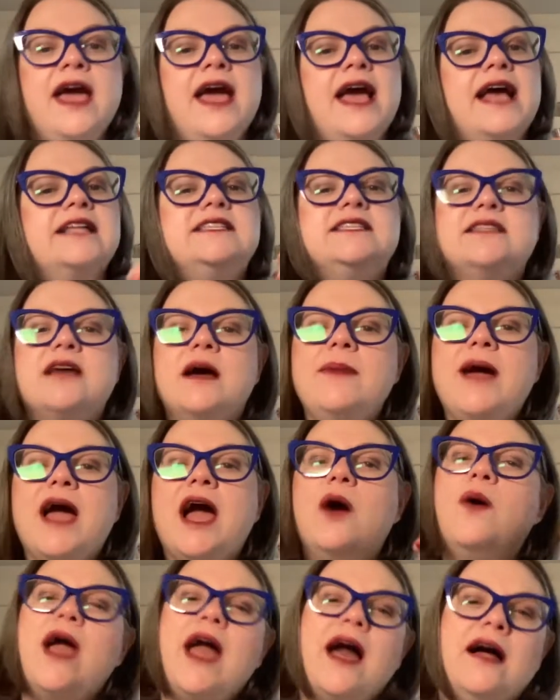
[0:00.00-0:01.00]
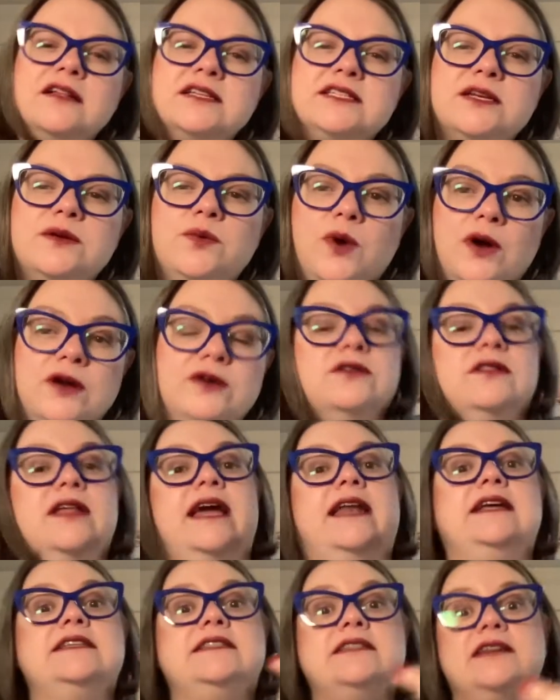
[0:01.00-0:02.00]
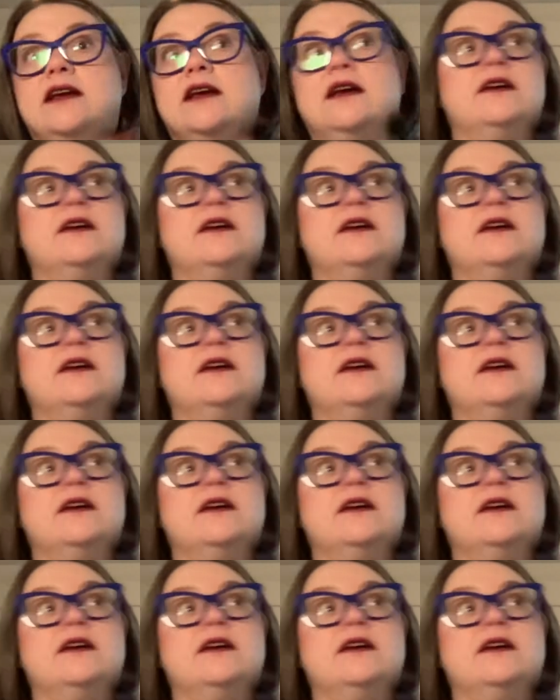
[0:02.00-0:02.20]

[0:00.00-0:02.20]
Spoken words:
And somehow Alice in Wonderland is